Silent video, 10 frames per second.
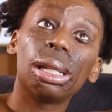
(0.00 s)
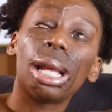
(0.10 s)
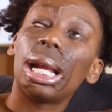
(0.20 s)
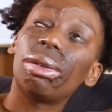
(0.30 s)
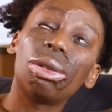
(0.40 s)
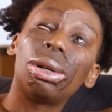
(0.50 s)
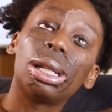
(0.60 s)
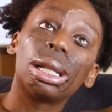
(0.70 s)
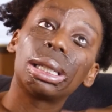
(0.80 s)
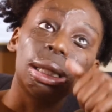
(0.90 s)
not
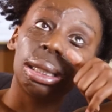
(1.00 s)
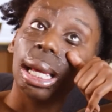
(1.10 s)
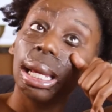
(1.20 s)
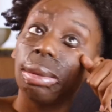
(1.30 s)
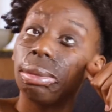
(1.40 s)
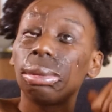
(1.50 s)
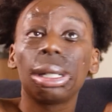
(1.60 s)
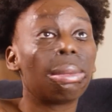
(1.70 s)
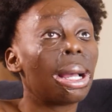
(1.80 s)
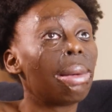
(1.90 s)
everyone looks the same.
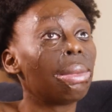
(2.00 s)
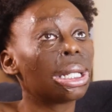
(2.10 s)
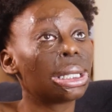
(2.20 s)
Your mom looks